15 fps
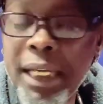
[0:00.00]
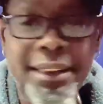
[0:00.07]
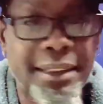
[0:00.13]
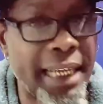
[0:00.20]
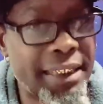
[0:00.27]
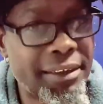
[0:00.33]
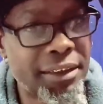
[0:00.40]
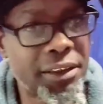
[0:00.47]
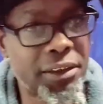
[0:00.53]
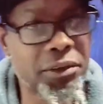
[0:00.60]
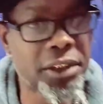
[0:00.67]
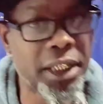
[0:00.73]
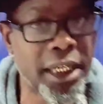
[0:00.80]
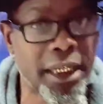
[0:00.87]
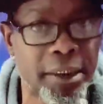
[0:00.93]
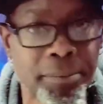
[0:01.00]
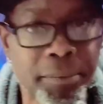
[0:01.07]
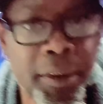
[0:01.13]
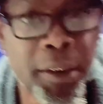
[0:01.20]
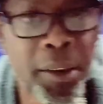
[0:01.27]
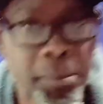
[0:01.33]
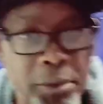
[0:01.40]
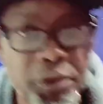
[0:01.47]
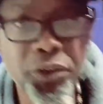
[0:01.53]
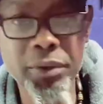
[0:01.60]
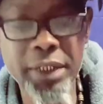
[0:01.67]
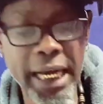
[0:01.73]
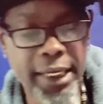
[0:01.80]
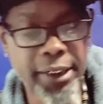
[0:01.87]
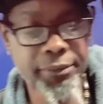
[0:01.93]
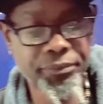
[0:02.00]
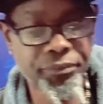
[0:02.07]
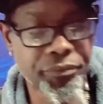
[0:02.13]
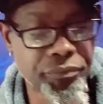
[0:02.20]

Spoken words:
It takes a little time, but you got it.